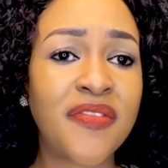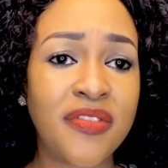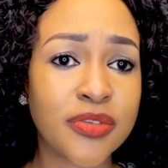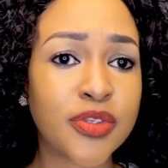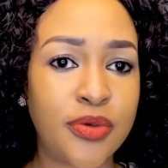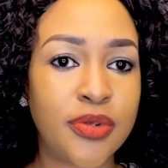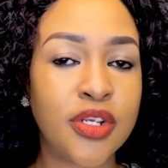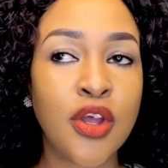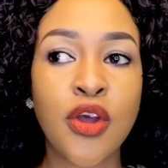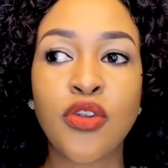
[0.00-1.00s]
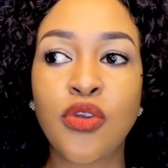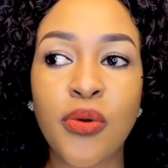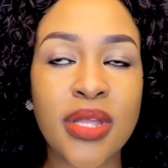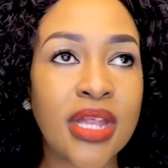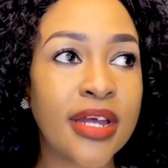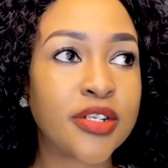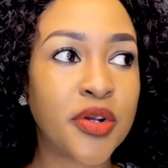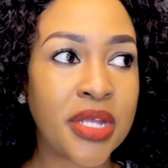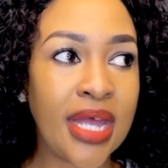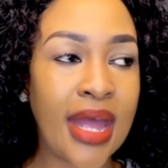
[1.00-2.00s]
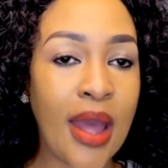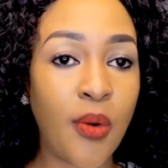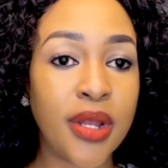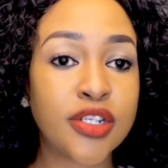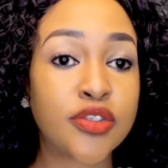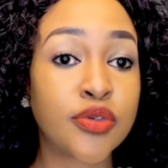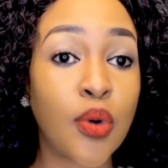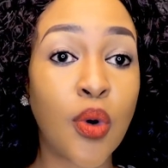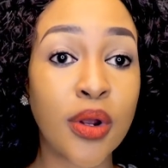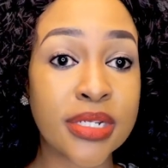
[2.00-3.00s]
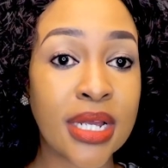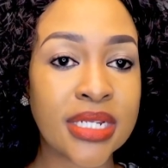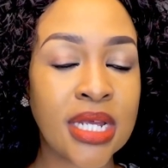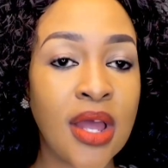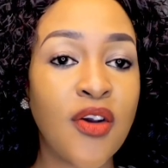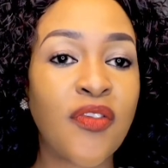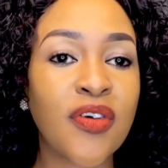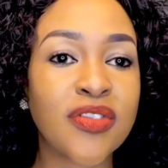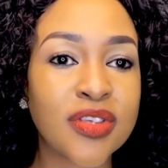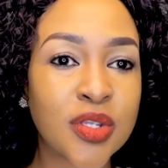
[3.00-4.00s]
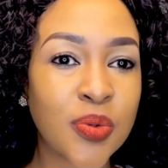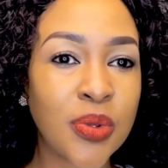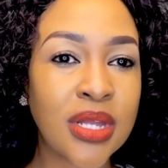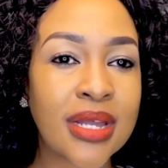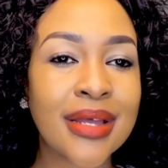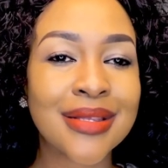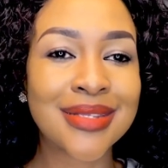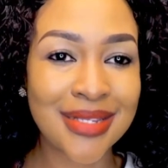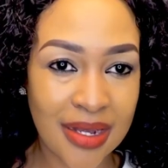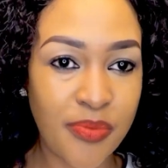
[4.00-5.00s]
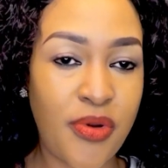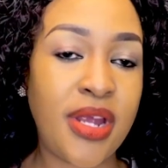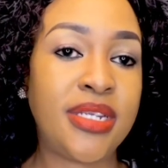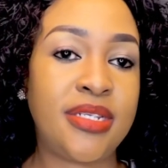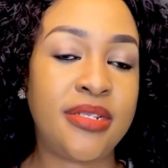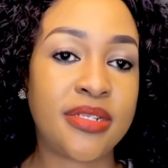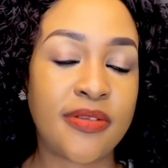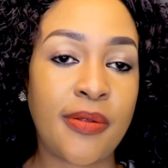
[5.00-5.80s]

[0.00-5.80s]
feels good knowing that, okay, I went no contact for this week. Celebrate it.